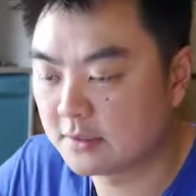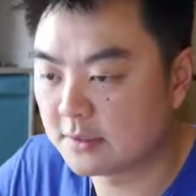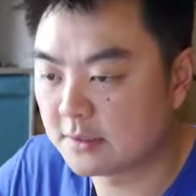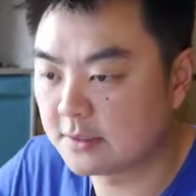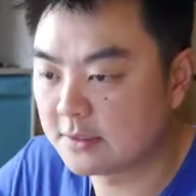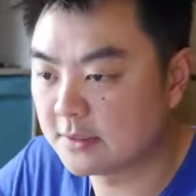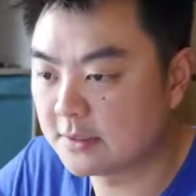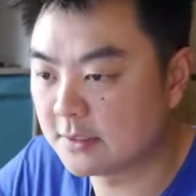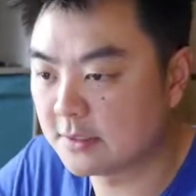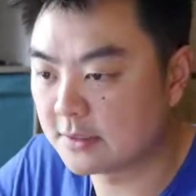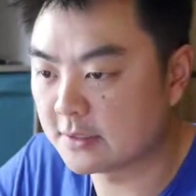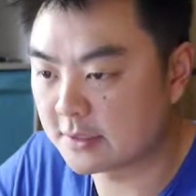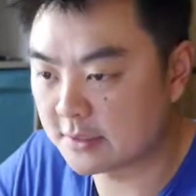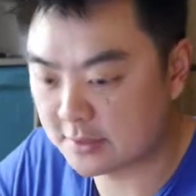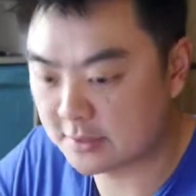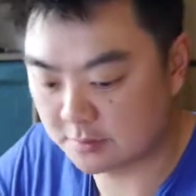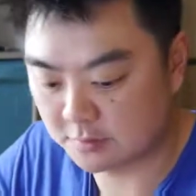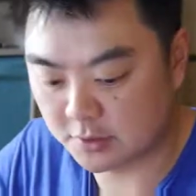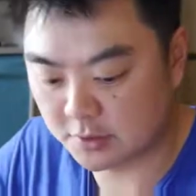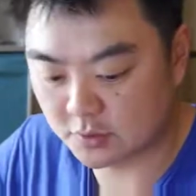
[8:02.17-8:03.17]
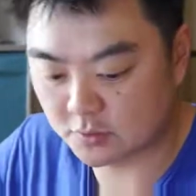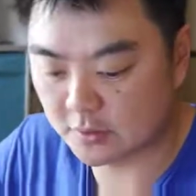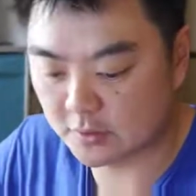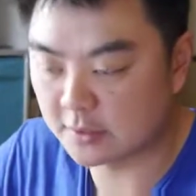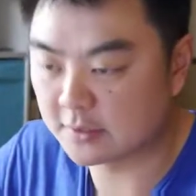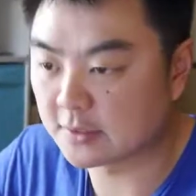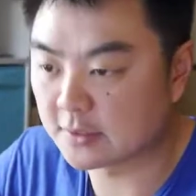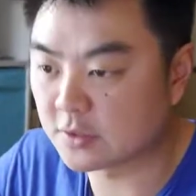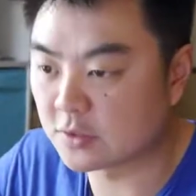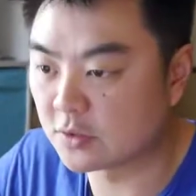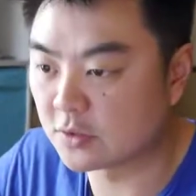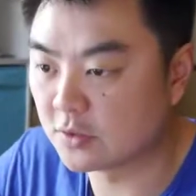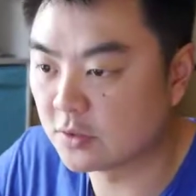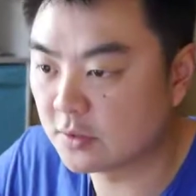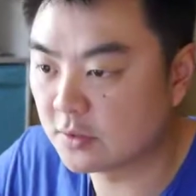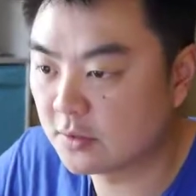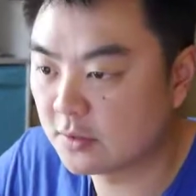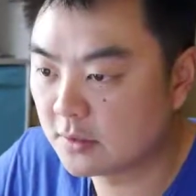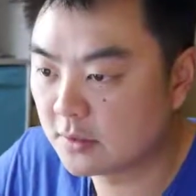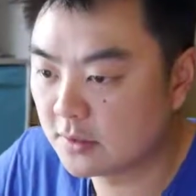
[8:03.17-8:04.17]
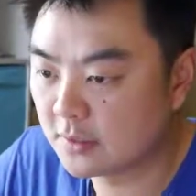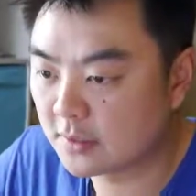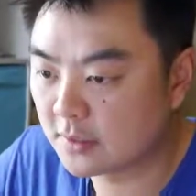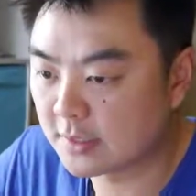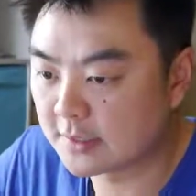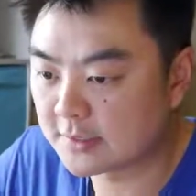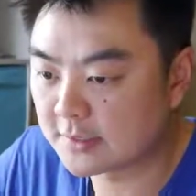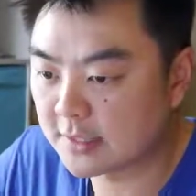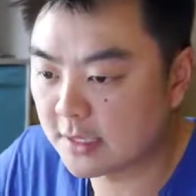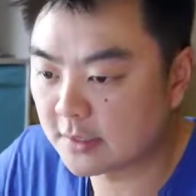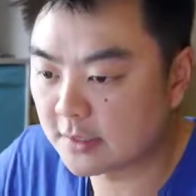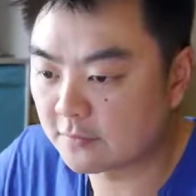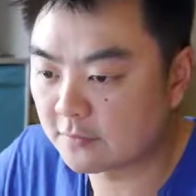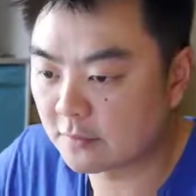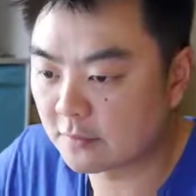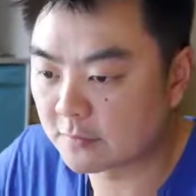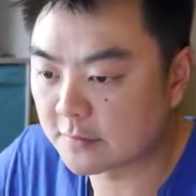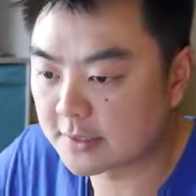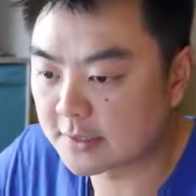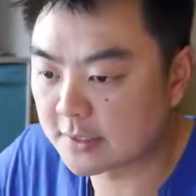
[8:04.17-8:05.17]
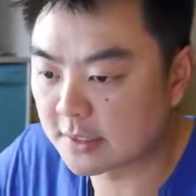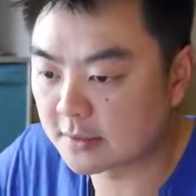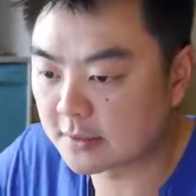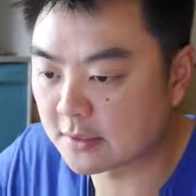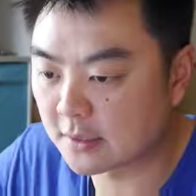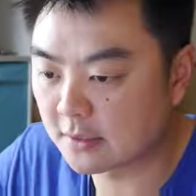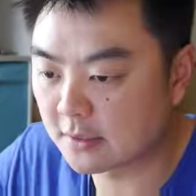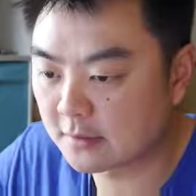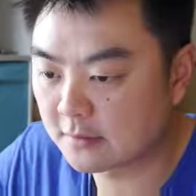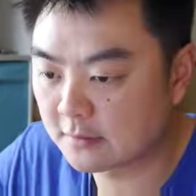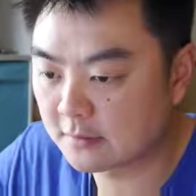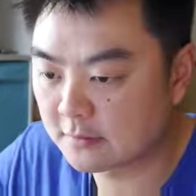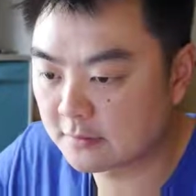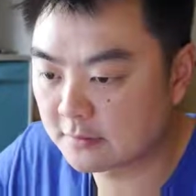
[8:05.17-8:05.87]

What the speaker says: distance between the two is taken from the center.